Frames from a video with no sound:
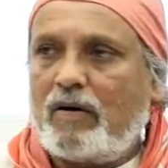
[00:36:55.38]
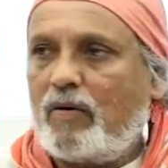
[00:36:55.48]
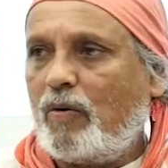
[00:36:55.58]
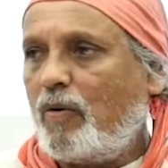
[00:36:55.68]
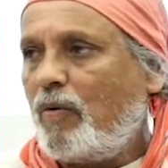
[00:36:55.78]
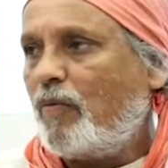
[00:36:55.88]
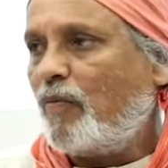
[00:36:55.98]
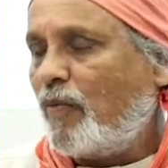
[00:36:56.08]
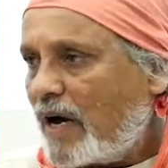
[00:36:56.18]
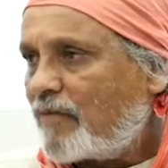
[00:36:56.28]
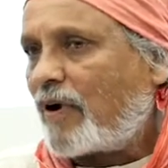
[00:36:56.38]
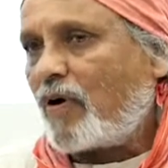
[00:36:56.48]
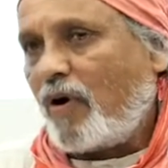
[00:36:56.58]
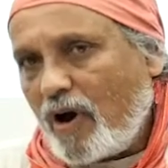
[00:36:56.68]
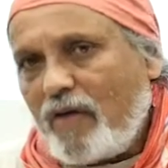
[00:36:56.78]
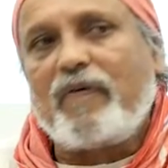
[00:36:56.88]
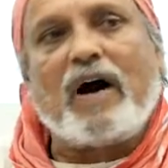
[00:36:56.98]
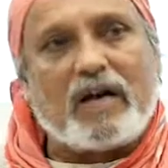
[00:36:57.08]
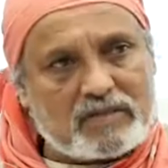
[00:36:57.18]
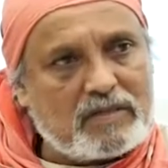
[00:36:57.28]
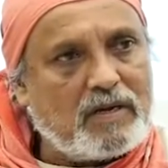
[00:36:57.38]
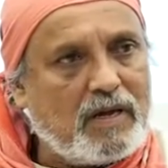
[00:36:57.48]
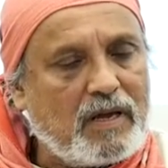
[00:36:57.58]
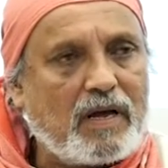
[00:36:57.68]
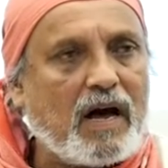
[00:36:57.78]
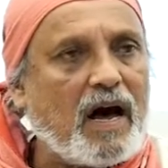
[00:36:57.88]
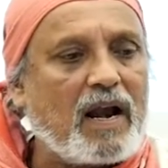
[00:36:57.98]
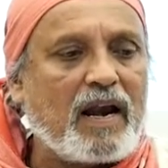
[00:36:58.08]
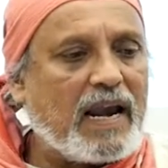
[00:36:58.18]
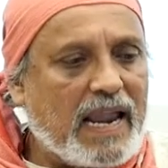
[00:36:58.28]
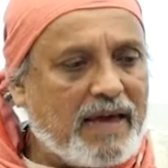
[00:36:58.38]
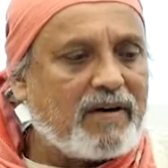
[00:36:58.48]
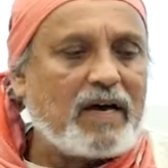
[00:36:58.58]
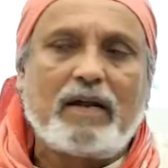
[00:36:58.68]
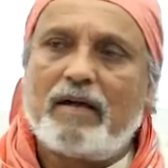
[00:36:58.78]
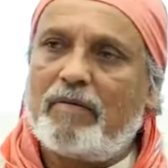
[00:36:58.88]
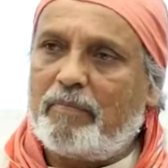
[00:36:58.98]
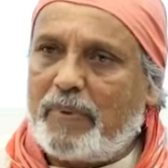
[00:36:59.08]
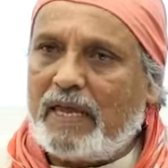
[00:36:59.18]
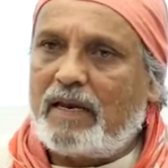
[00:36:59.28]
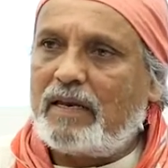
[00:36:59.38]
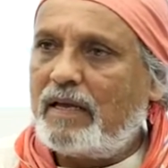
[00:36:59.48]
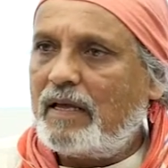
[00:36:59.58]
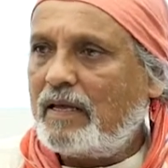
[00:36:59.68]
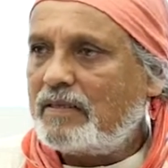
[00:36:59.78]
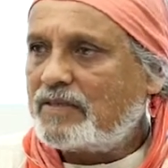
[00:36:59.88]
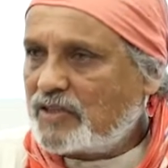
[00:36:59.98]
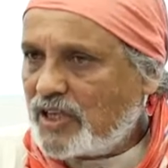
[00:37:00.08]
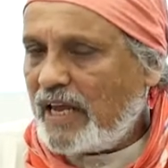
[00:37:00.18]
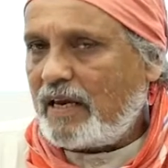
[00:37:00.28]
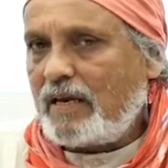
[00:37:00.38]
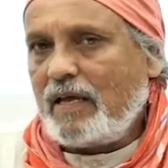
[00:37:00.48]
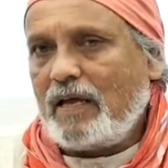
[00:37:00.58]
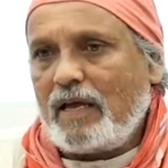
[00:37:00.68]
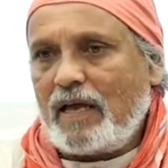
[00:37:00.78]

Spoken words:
who work for all of us are never being seen